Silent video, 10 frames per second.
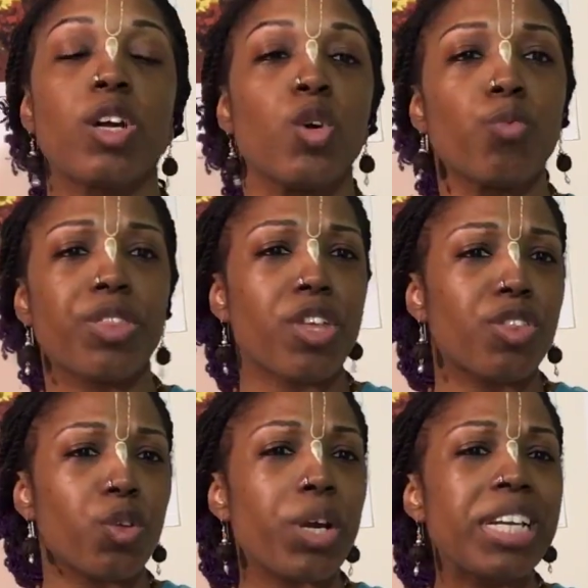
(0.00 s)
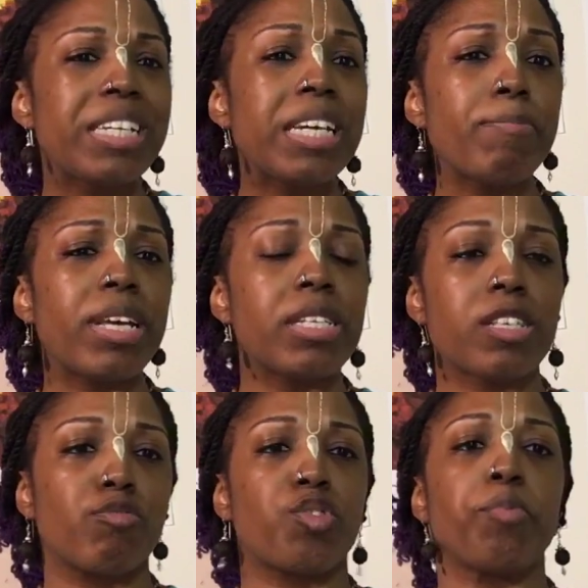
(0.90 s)
with the 3 demons
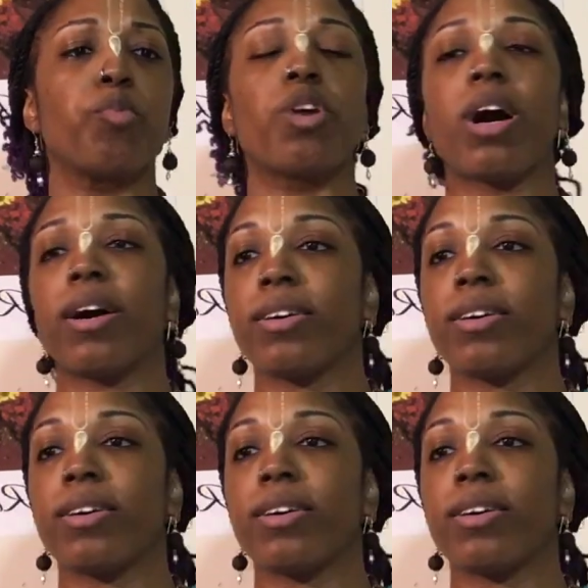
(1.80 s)
of Tripura.